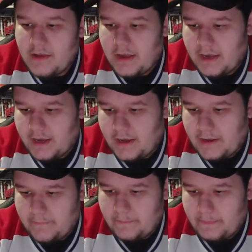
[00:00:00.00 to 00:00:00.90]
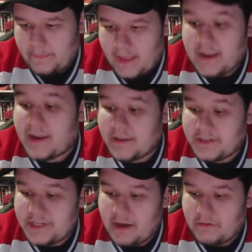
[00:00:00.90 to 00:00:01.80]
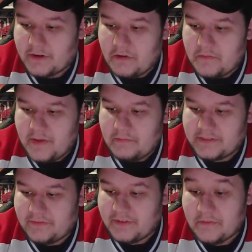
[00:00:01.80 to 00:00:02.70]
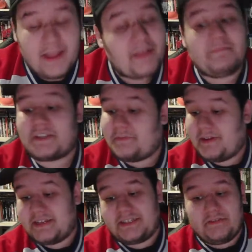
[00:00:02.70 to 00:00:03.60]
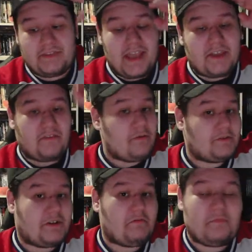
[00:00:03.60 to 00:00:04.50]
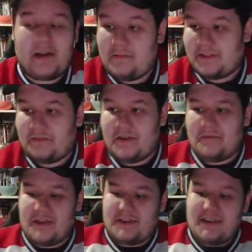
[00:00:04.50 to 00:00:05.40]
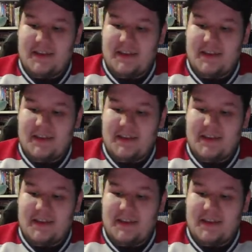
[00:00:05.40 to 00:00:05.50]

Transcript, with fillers: I gotta shower and go to bed. We'll definitely come back. Mr. Venus, dude, thank you very much for coming by the way, man.